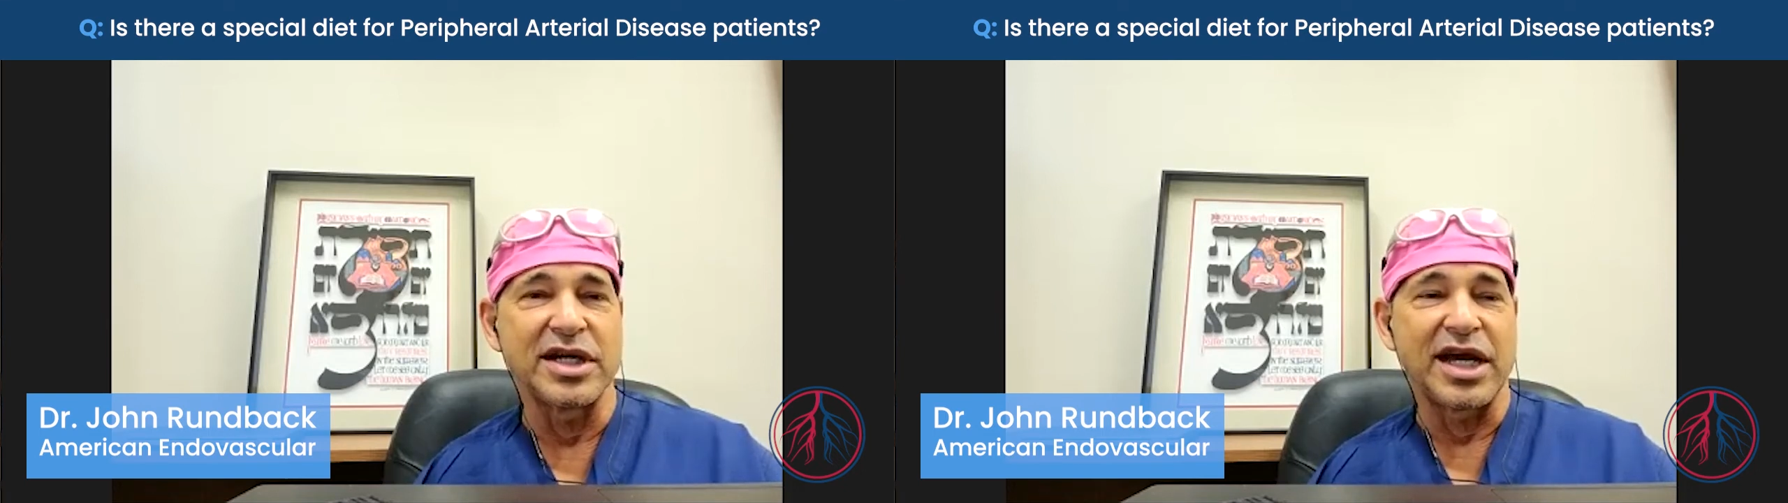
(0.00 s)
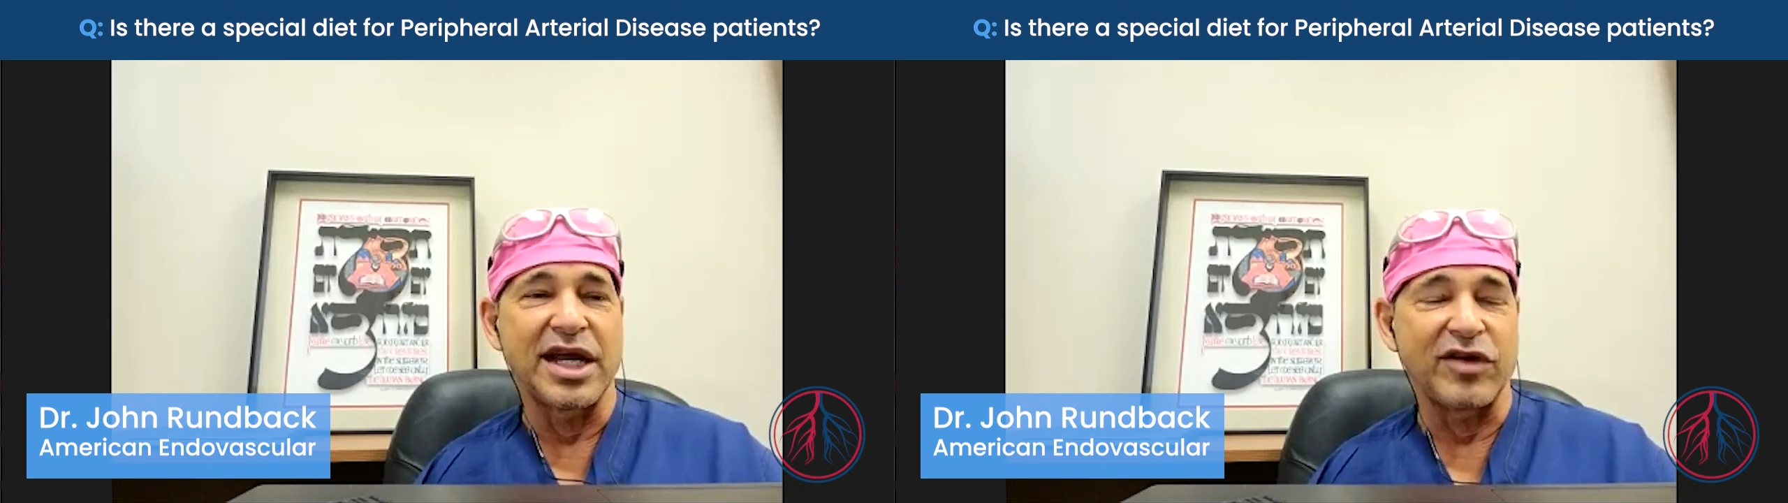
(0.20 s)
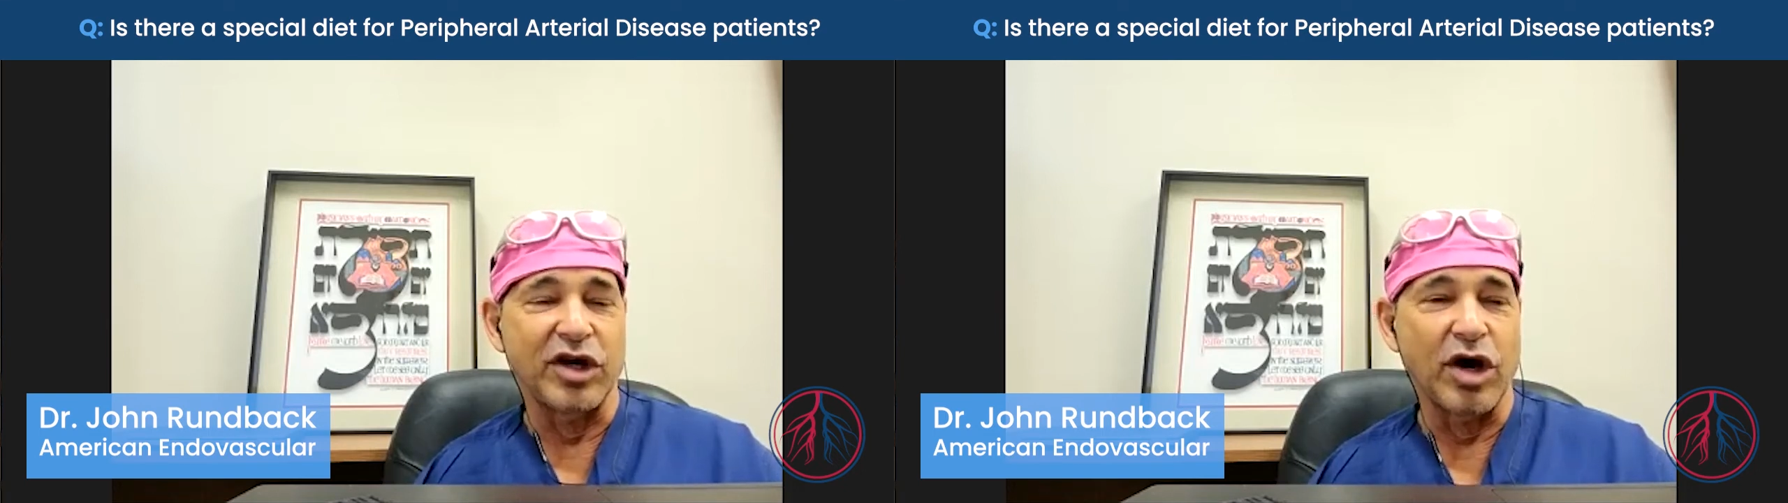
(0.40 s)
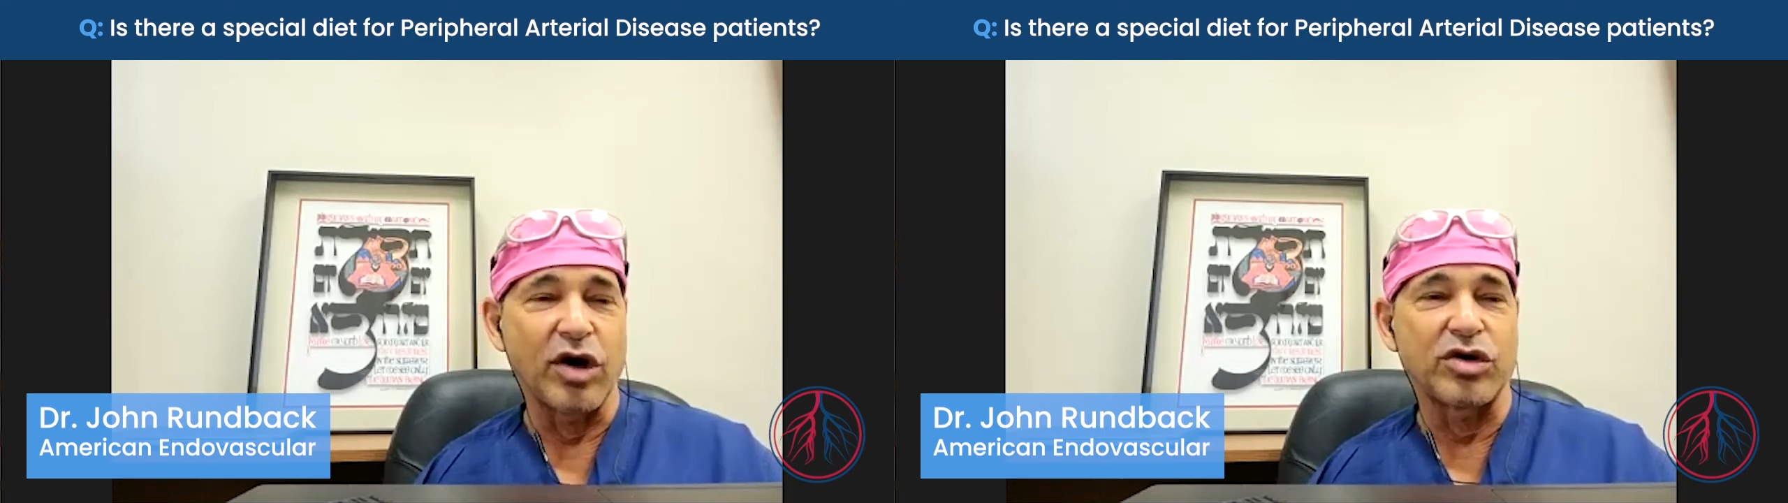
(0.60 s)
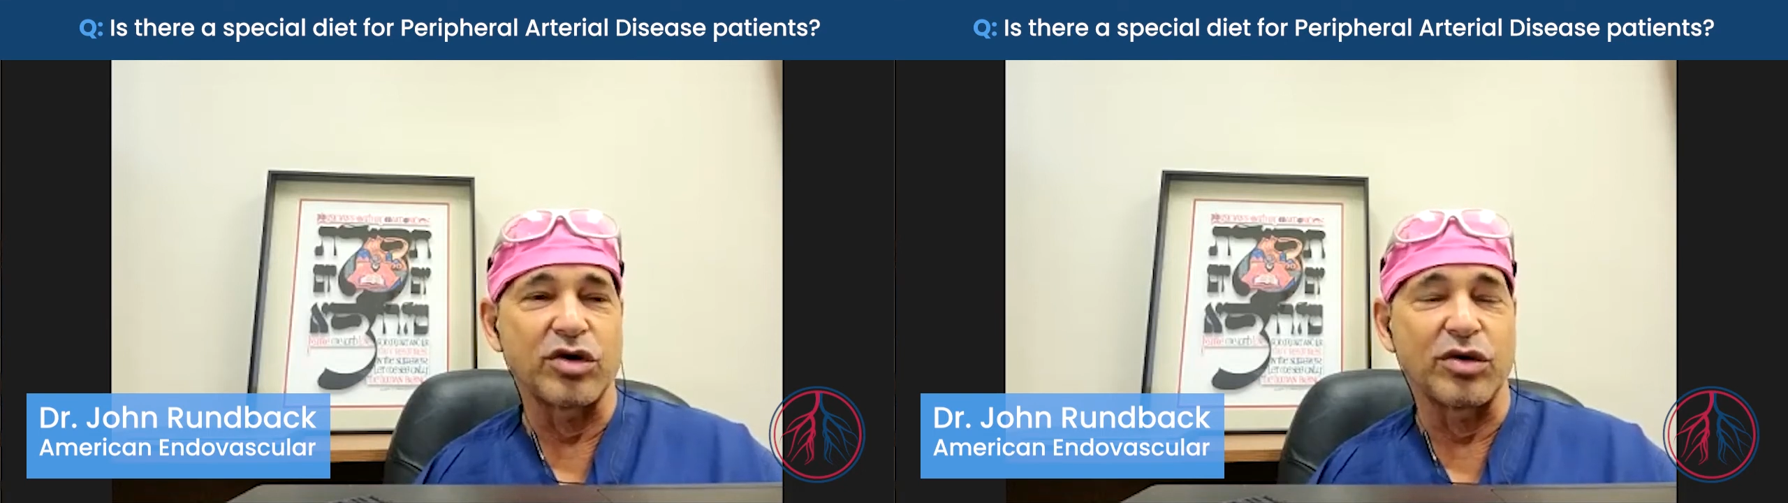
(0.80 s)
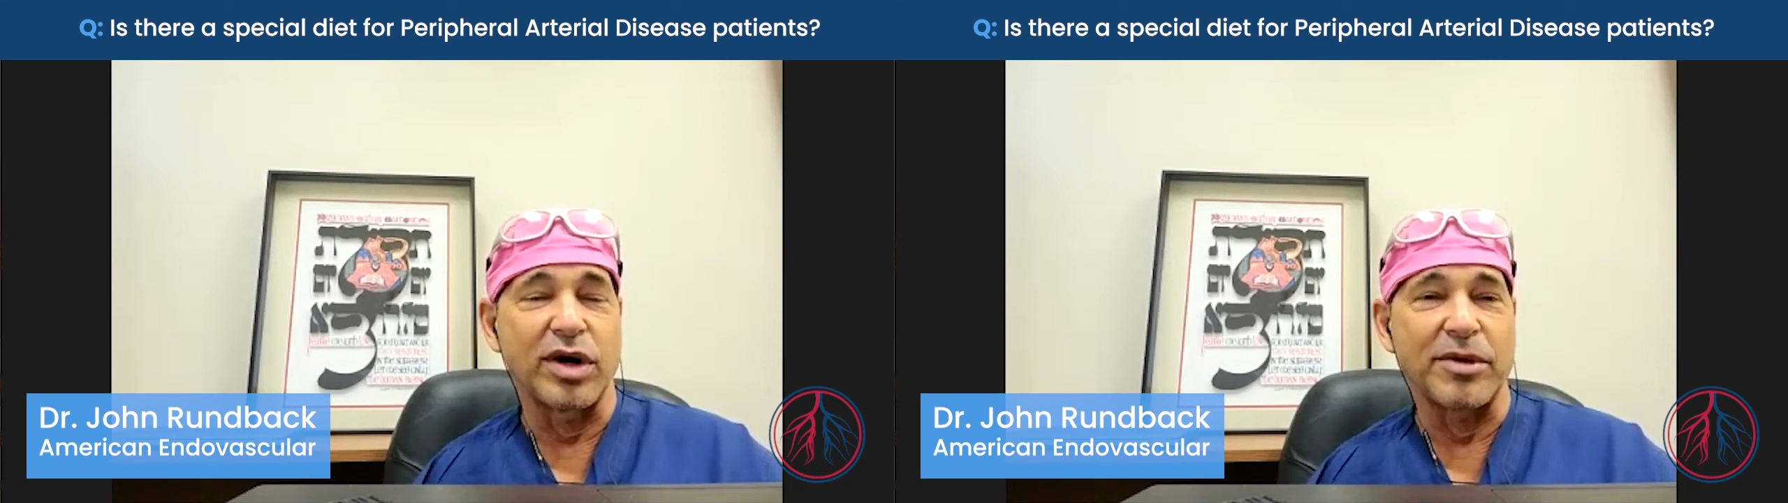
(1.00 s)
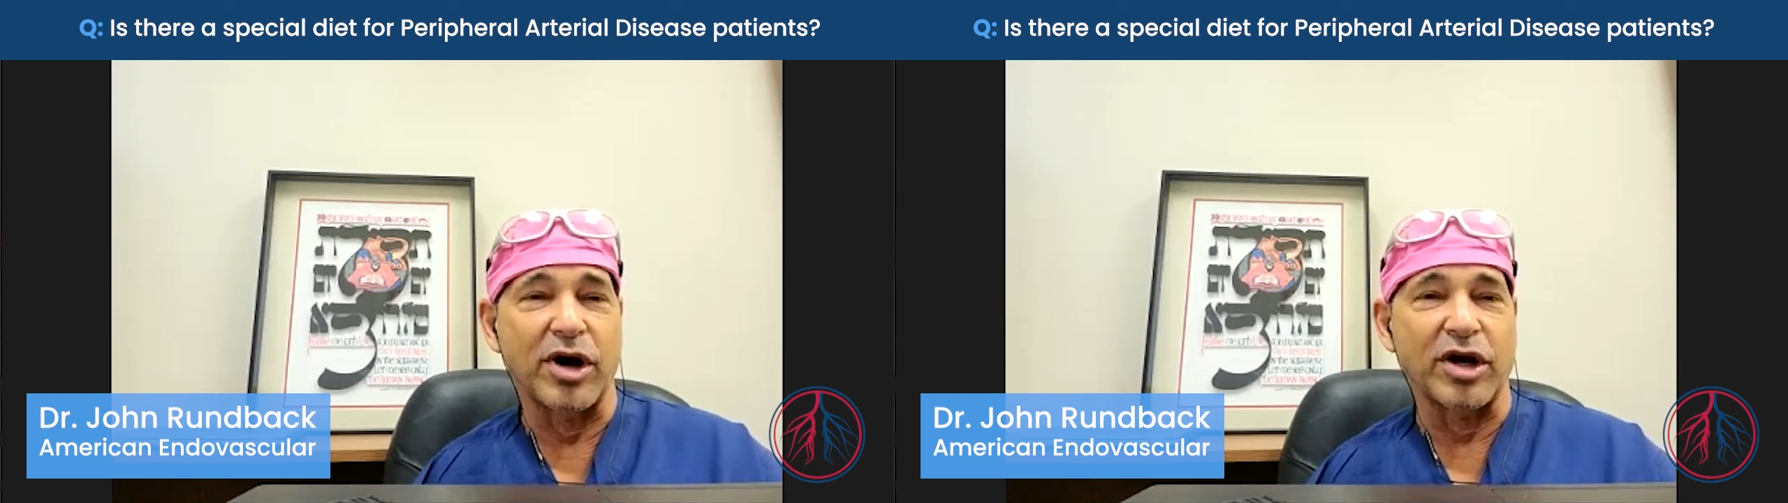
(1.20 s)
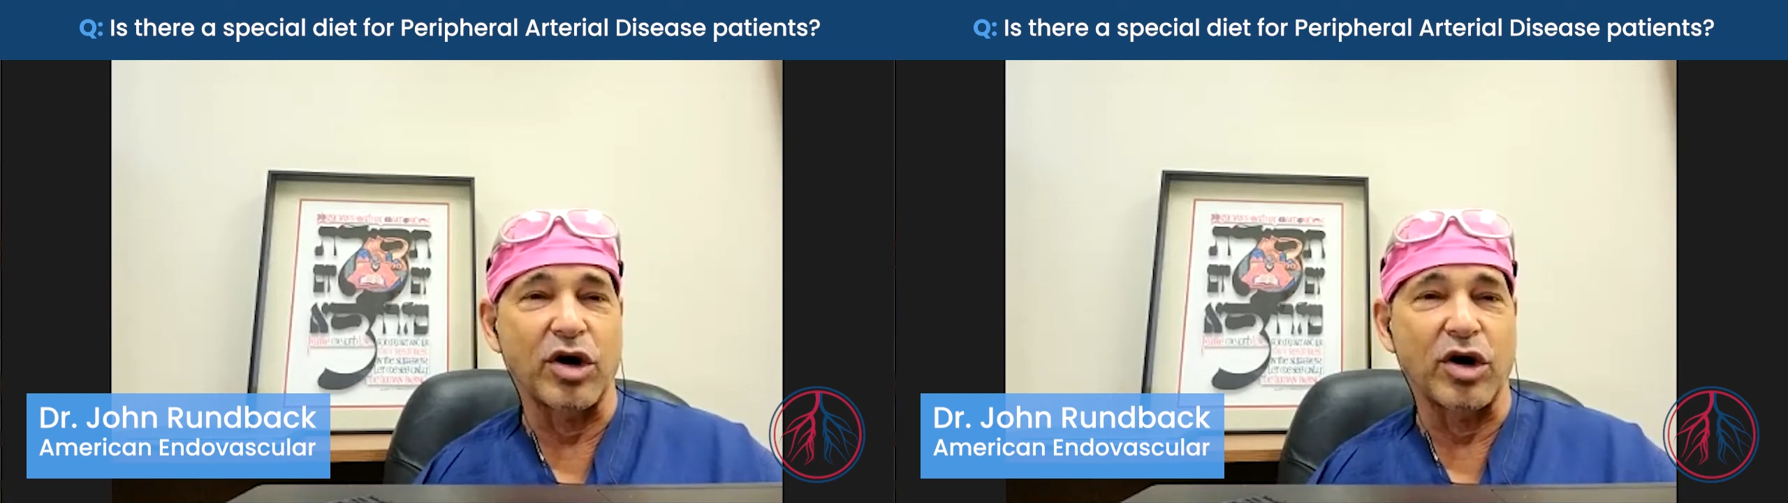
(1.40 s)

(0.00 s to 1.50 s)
And if you go to American